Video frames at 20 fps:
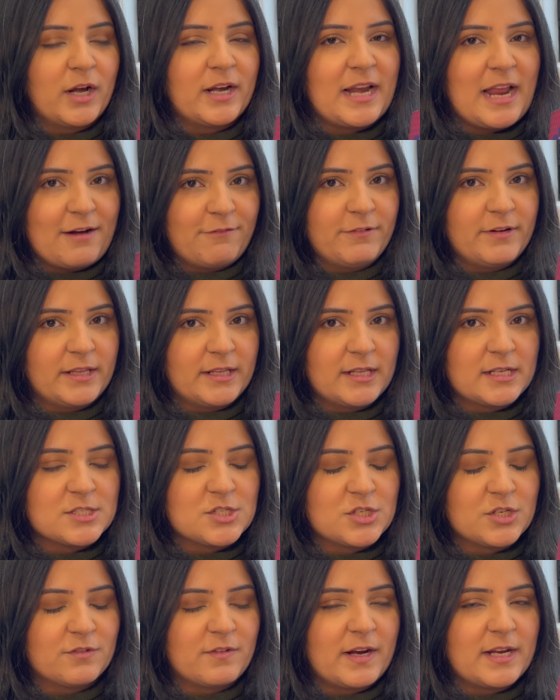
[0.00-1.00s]
and everything that
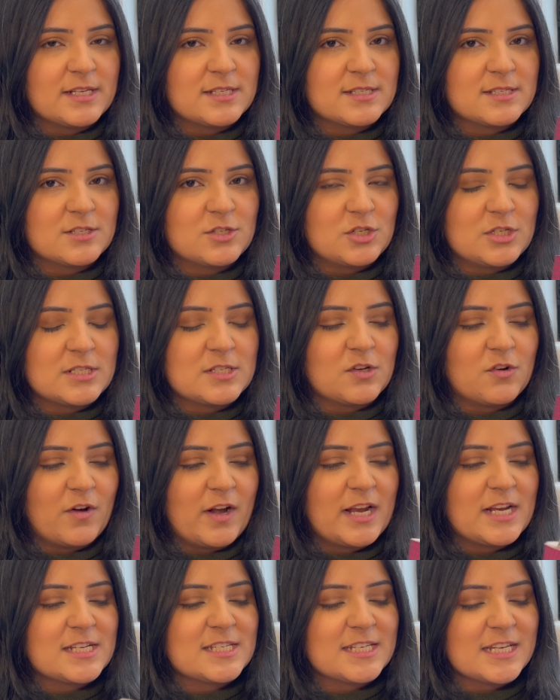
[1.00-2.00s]
she writes. She's
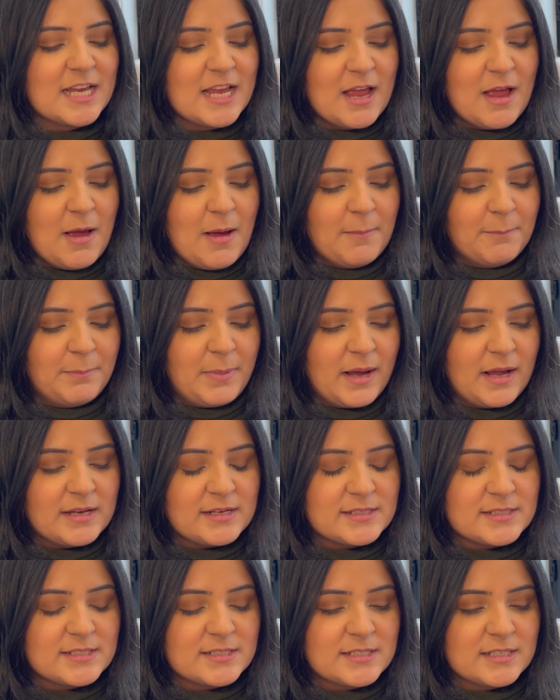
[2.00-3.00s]
great.
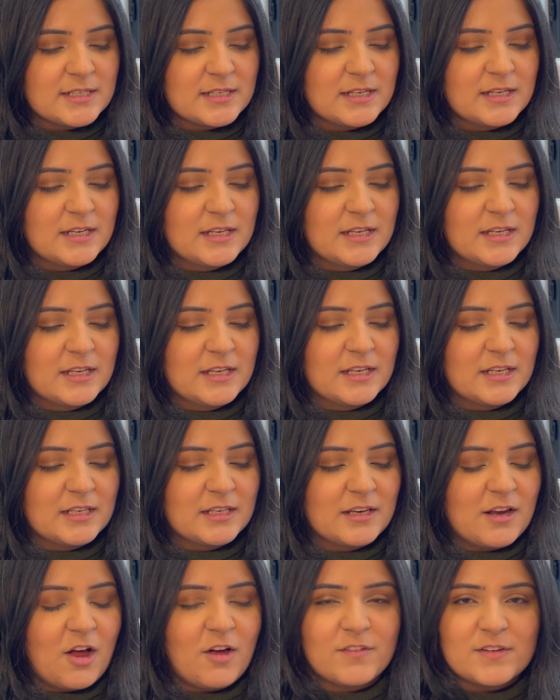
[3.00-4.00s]
But
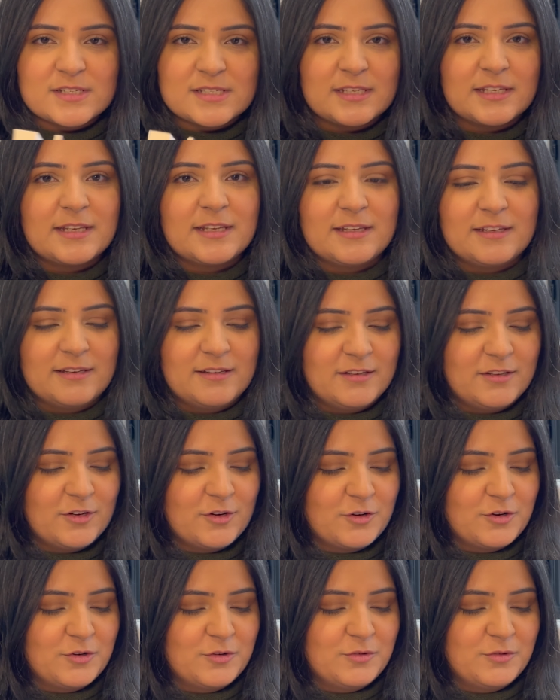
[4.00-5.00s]
obviously,
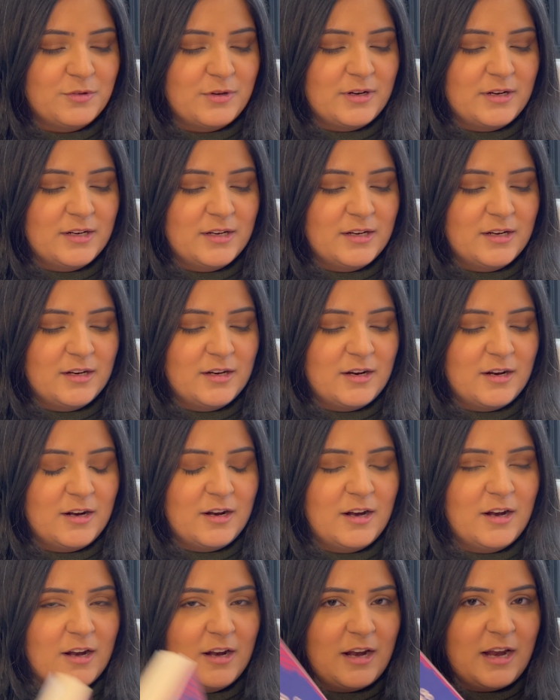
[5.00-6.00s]

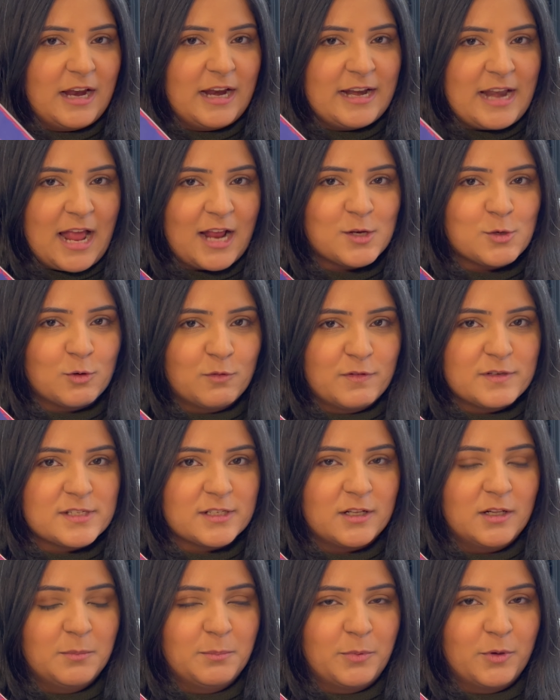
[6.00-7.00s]
an actual
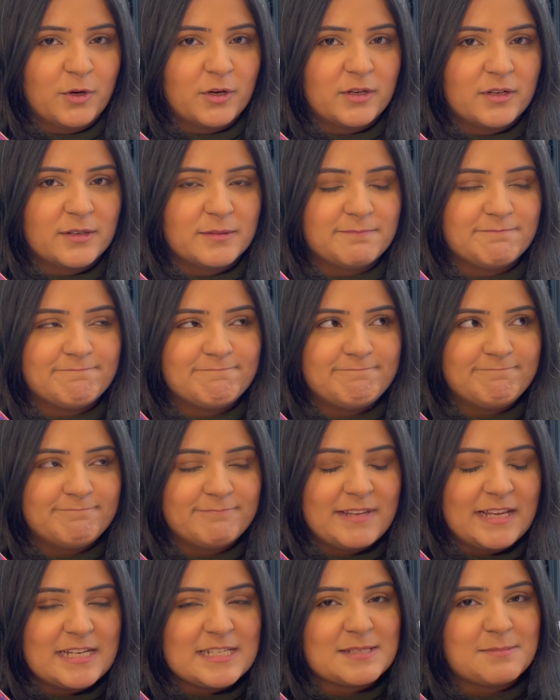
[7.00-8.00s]
physical book
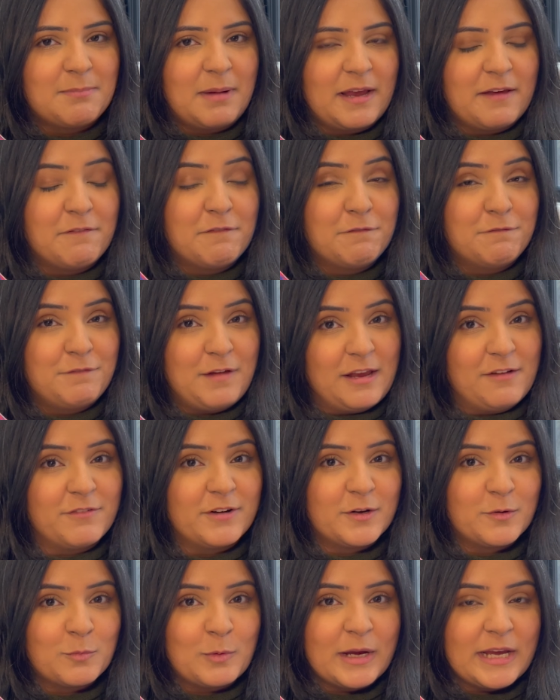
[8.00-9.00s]
is my
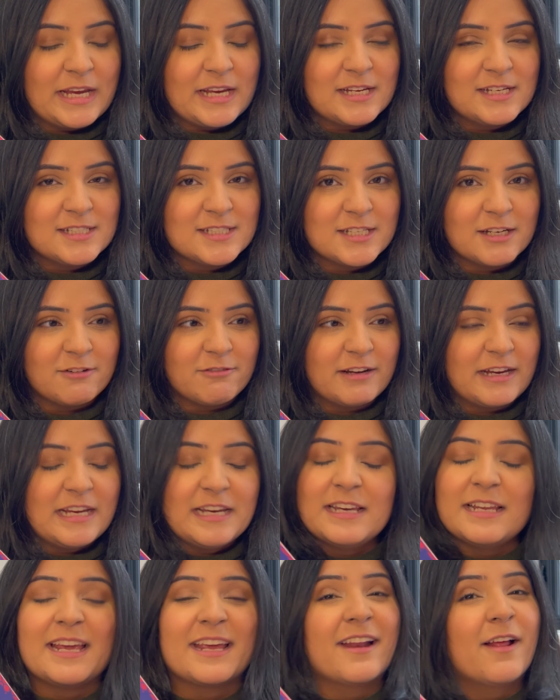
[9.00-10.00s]
favorite way to
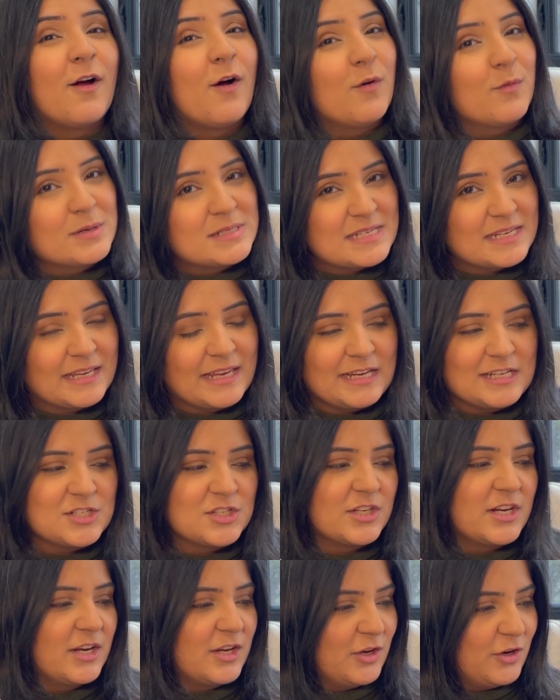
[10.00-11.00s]
read. Can I always engage
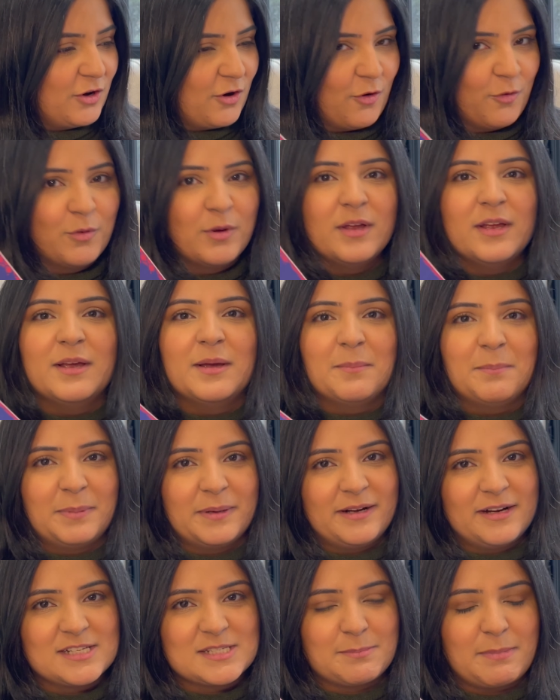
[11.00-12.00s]
in it? No, but
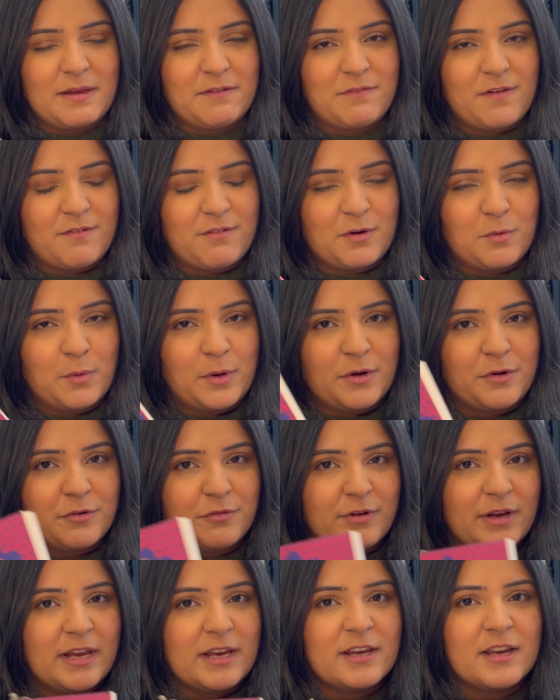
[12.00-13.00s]
it is my favorite way to
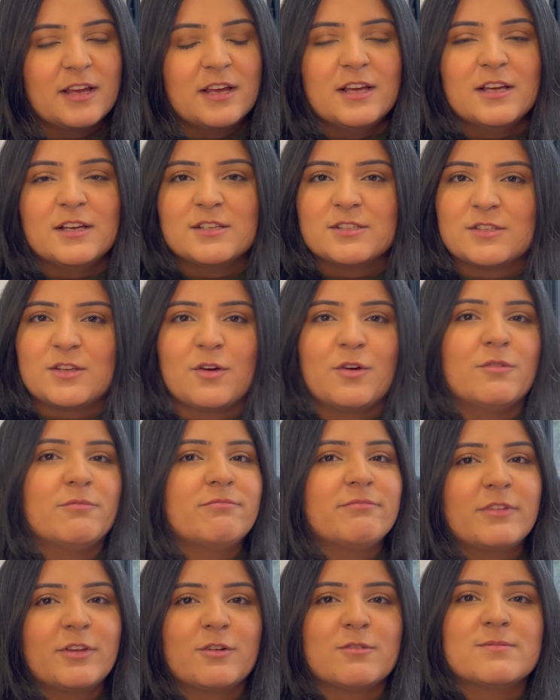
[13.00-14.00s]
read. So,
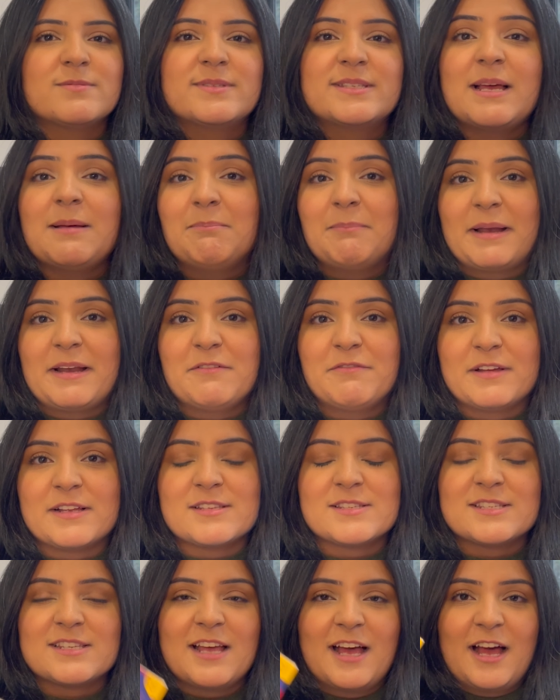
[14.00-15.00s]
some
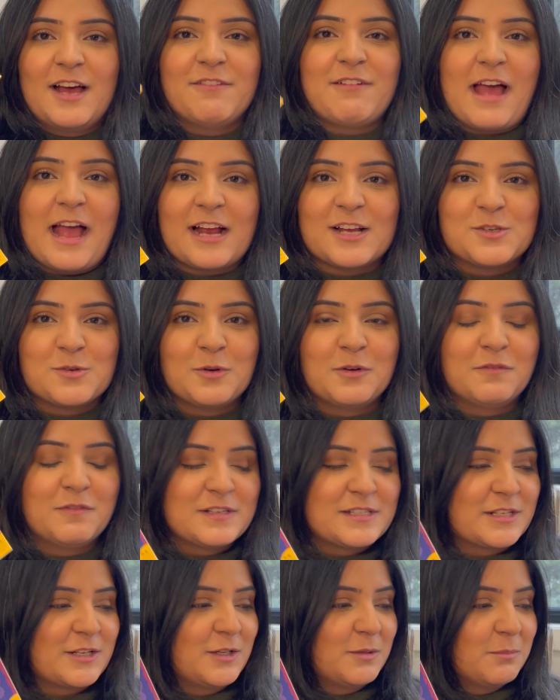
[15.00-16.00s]
benefits of actual physical